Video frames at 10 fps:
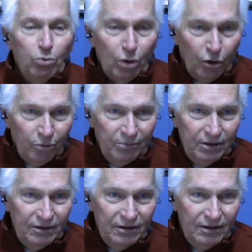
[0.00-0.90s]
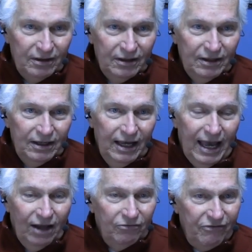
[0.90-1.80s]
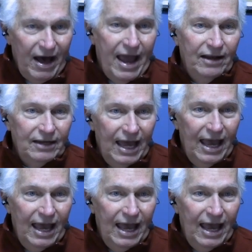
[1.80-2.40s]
room and find